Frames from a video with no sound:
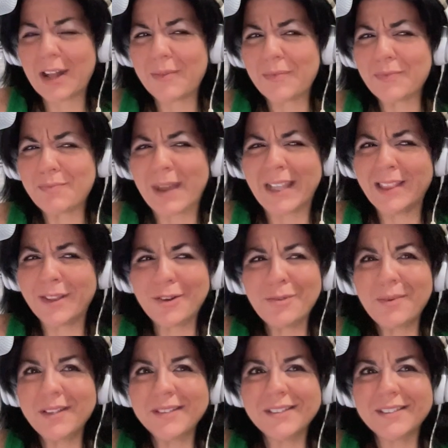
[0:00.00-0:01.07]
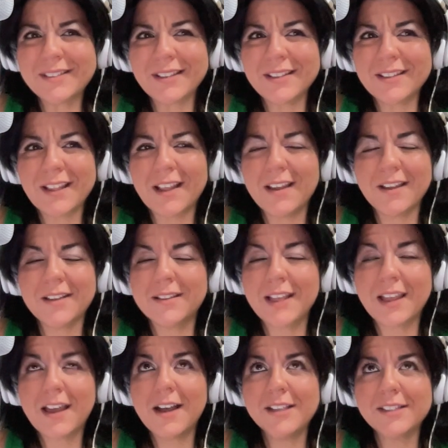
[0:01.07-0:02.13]
Like my little ones,
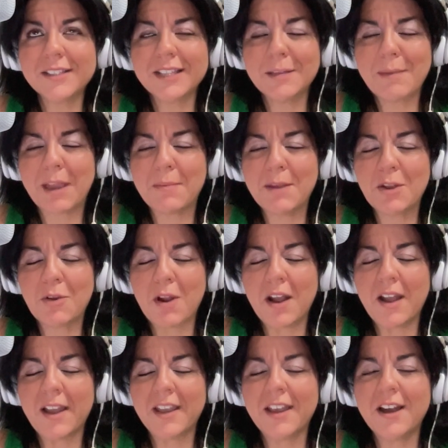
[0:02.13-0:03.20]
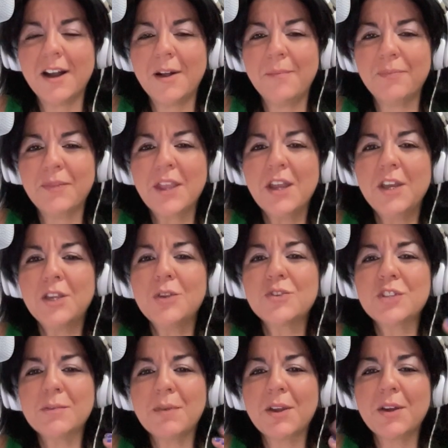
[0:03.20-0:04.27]
they constantly make me cry.
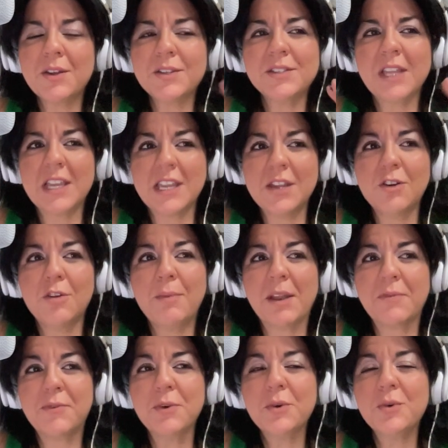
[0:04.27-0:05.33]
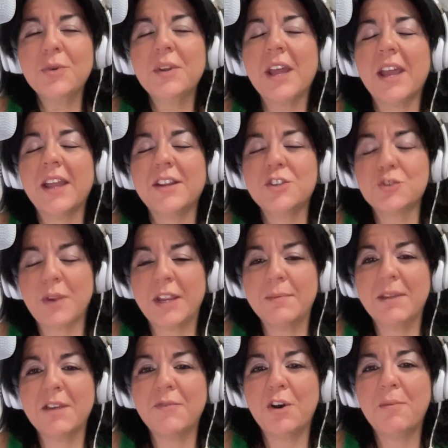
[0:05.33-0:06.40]
Usually because they eat all my food and drain
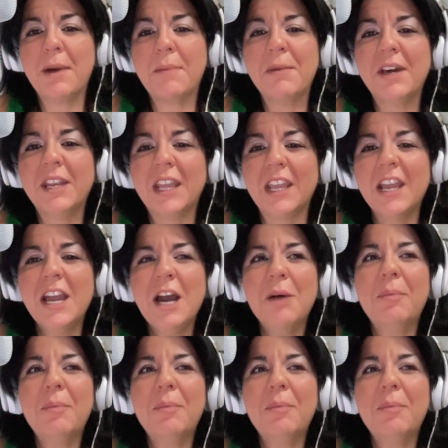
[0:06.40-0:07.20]
me of all my money.